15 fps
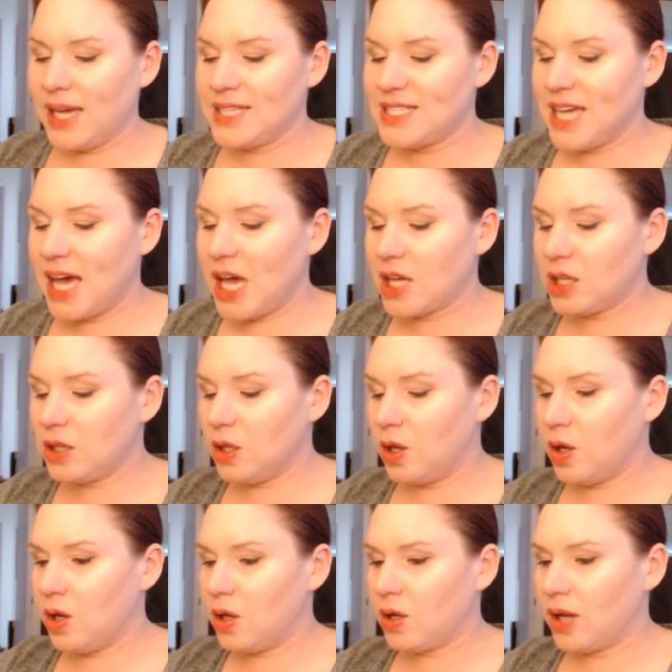tag
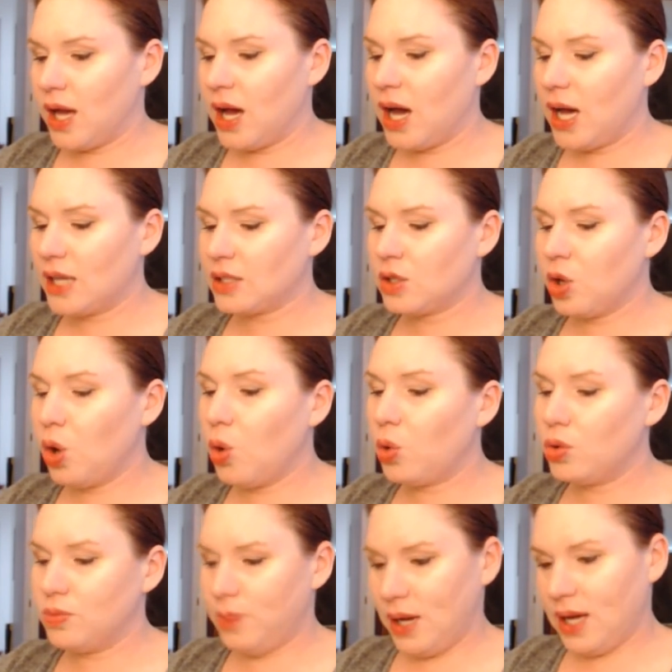along hot
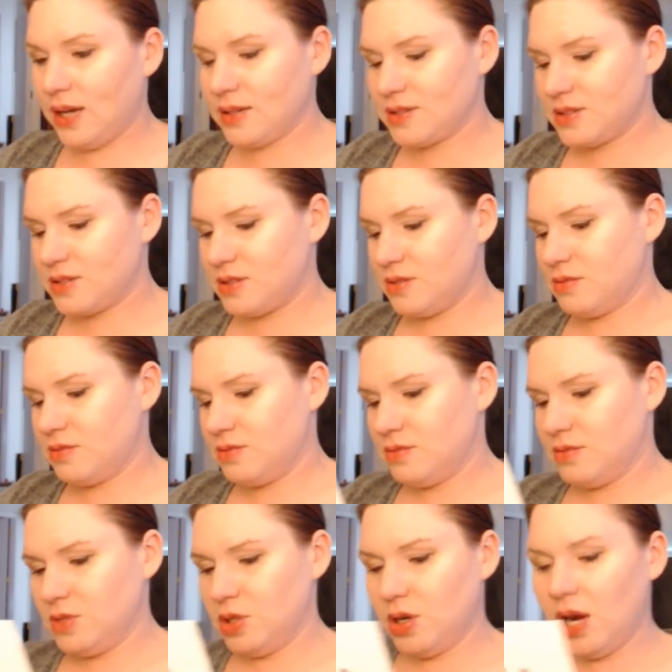cold box
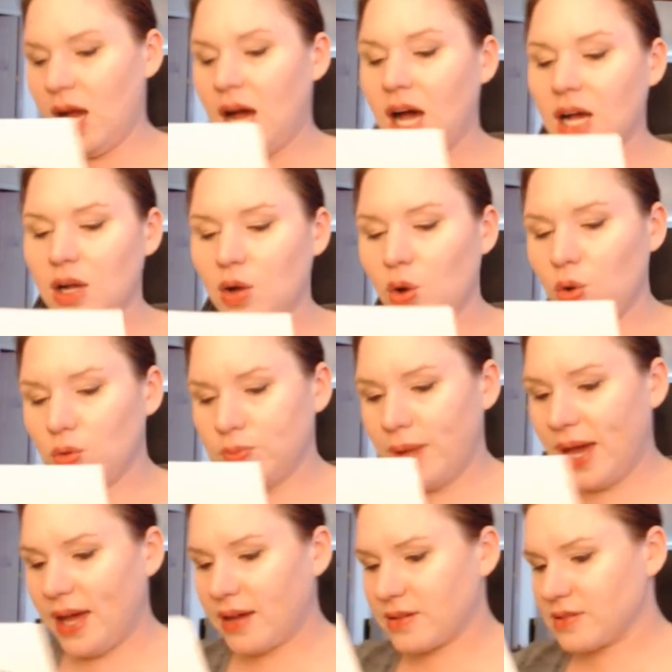or a hot cold
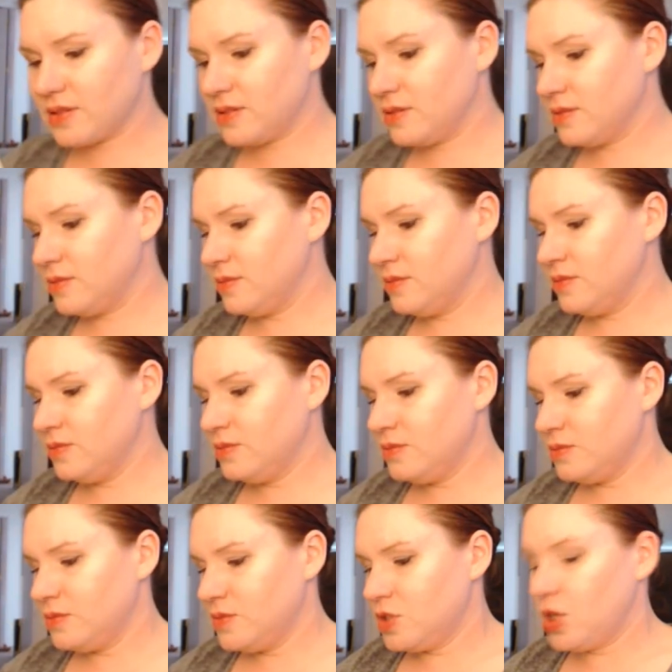packs.
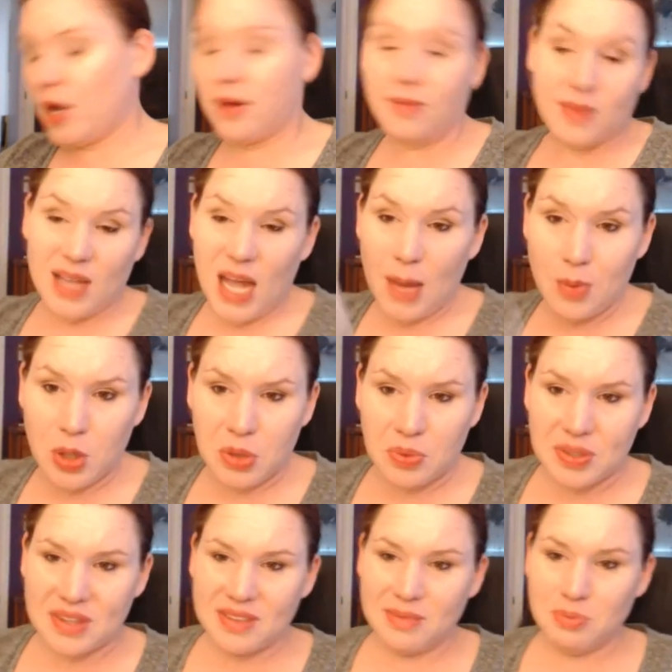So I'm good
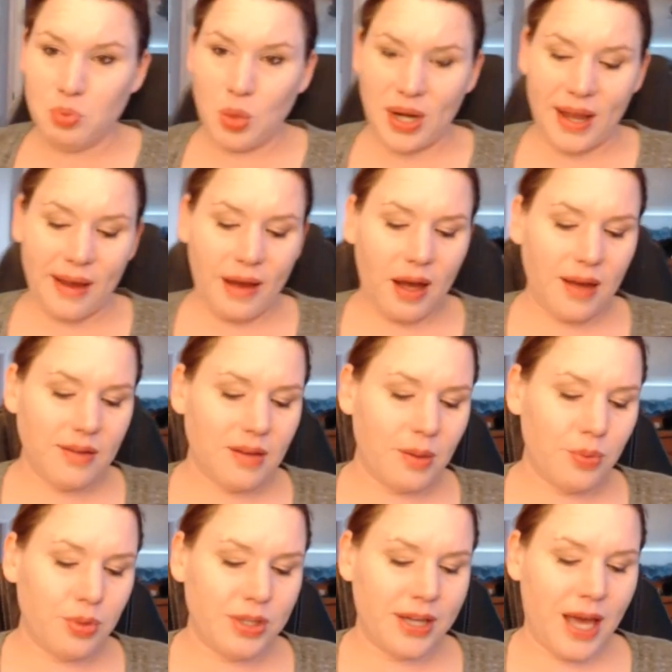with what I got. I'm
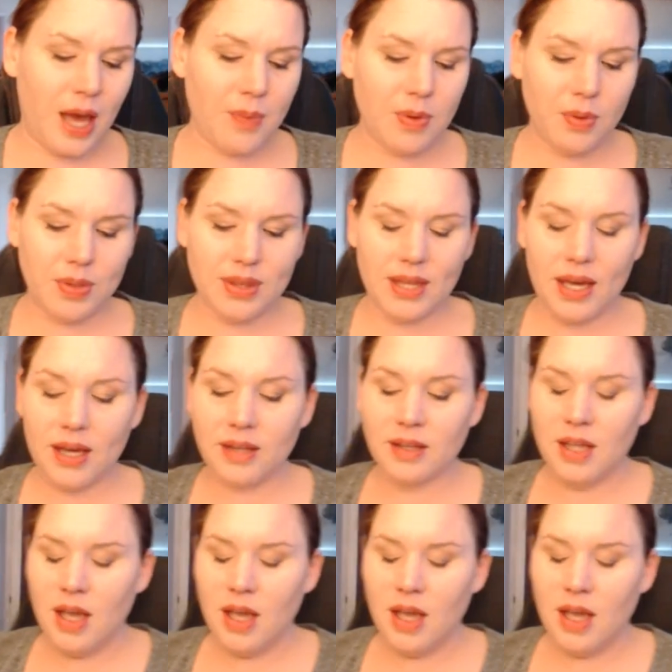pretty happy with that.